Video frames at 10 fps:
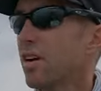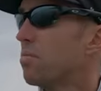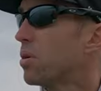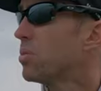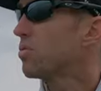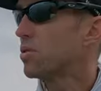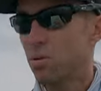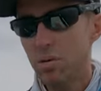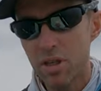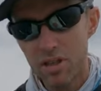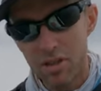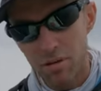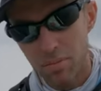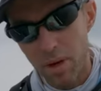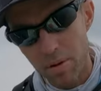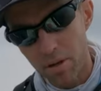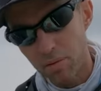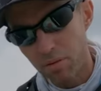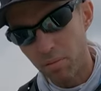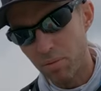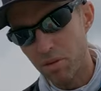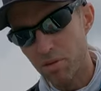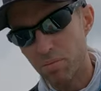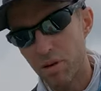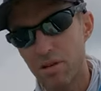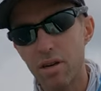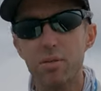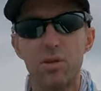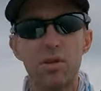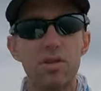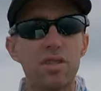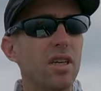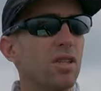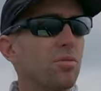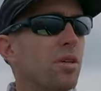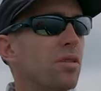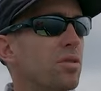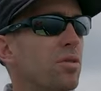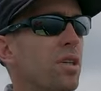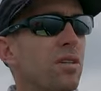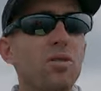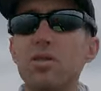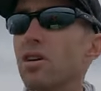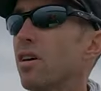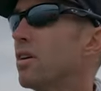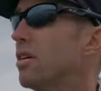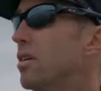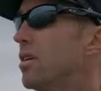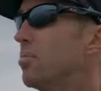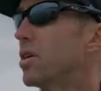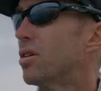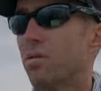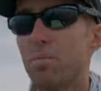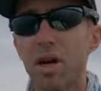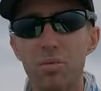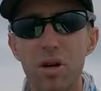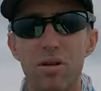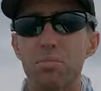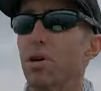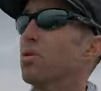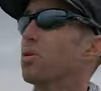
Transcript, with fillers: I have permits for 2 nights in the Obabika River Provincial Park. That was just in case we got stranded or stuck because of bad weather. But